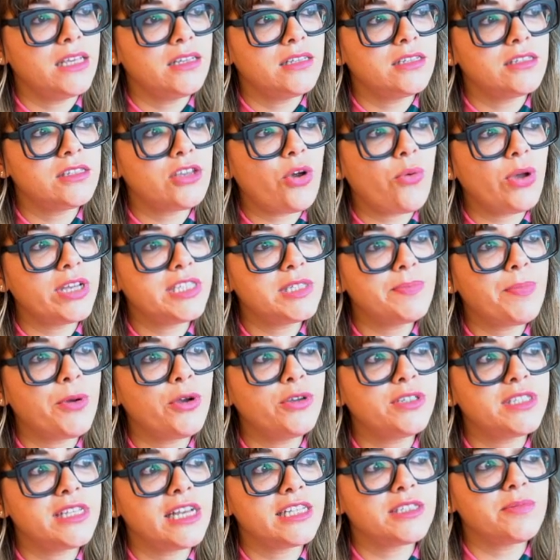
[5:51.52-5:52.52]
So I
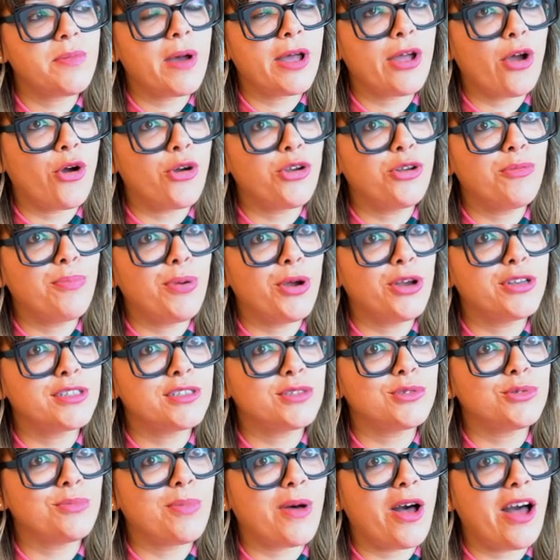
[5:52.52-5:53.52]
suppose that's my own
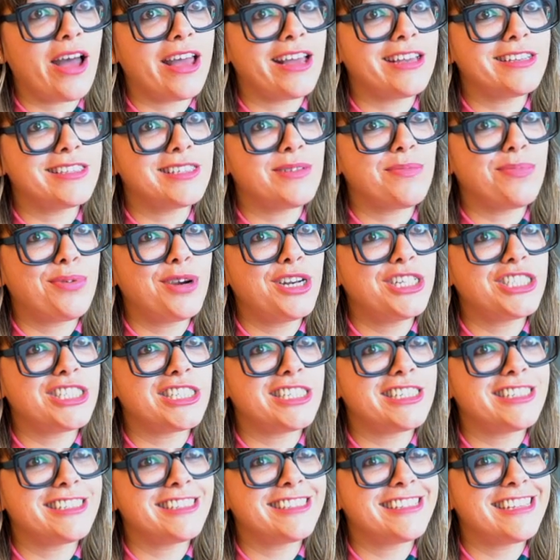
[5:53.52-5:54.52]
personal bias and
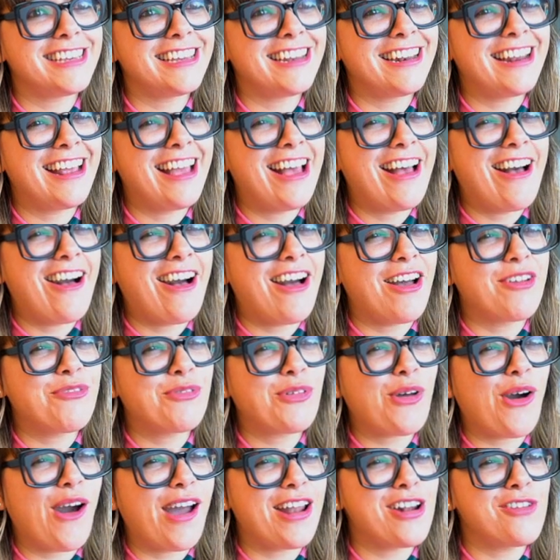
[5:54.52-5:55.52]
prejudice that I've
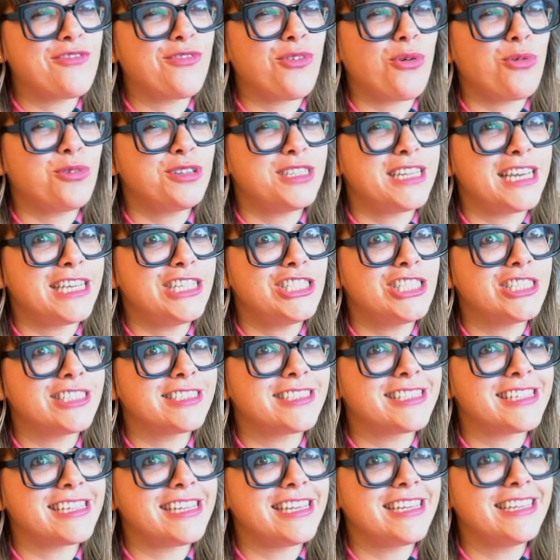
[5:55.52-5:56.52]
kind of
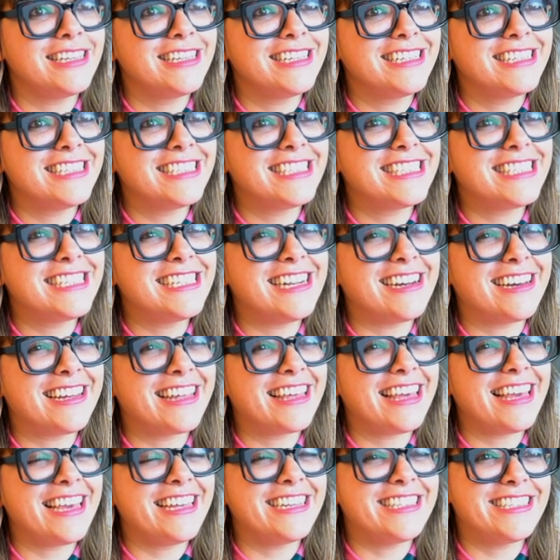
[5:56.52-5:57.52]
audaciously
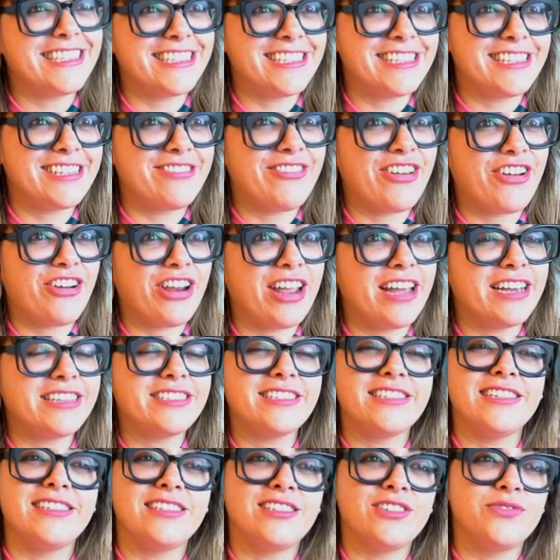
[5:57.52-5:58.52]
snuck into the very
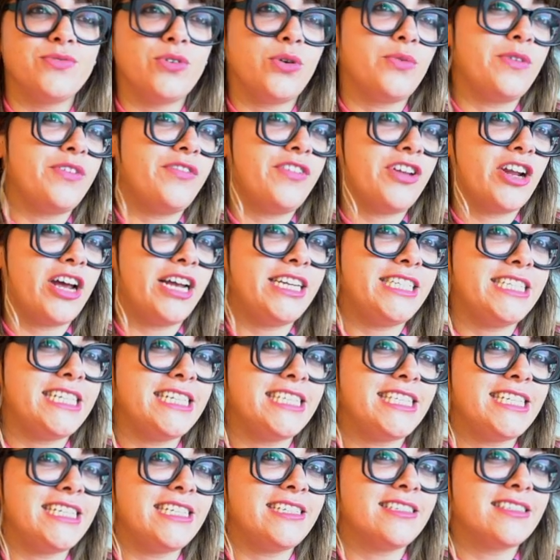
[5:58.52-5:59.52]
essence of what Vivid
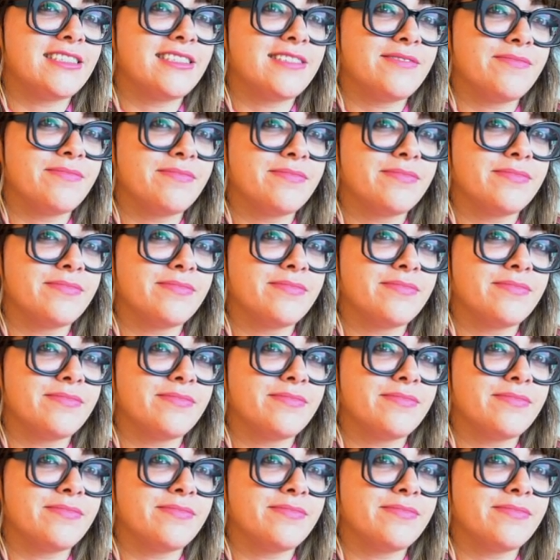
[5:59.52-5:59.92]
Ideas is.